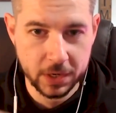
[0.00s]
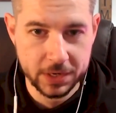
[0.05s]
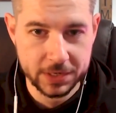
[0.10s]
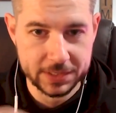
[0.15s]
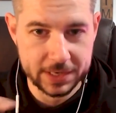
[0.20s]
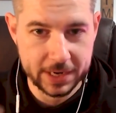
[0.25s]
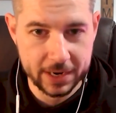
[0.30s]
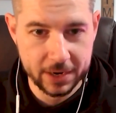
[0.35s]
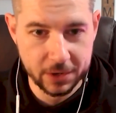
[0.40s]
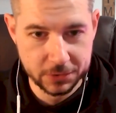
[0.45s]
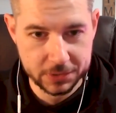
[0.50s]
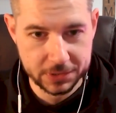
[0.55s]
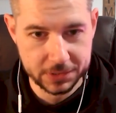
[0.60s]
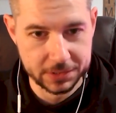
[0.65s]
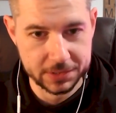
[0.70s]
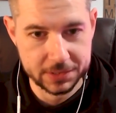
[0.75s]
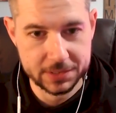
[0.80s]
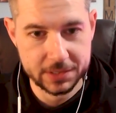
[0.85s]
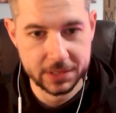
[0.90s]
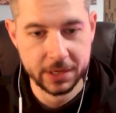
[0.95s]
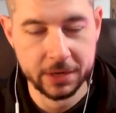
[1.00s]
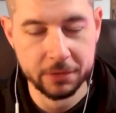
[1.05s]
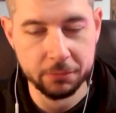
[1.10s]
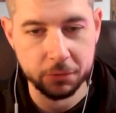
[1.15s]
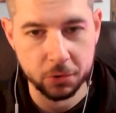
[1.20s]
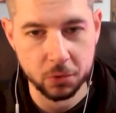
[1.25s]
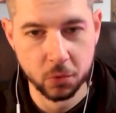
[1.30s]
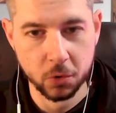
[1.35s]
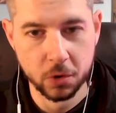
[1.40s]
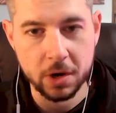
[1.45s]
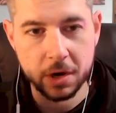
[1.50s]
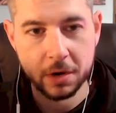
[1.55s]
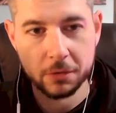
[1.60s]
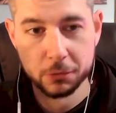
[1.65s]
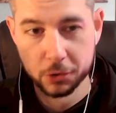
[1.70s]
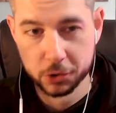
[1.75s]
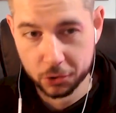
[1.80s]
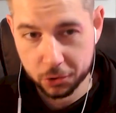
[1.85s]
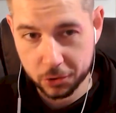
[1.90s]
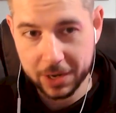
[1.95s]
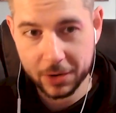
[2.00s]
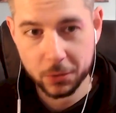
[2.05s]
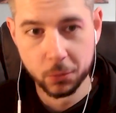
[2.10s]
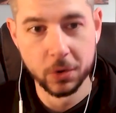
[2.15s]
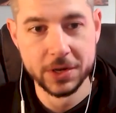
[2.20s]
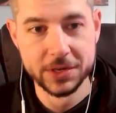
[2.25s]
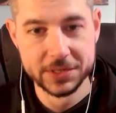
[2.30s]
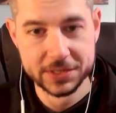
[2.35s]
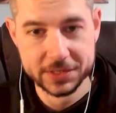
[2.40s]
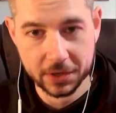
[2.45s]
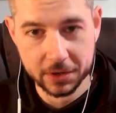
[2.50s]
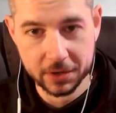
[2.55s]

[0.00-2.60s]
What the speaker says: weighs ounces and regret weighs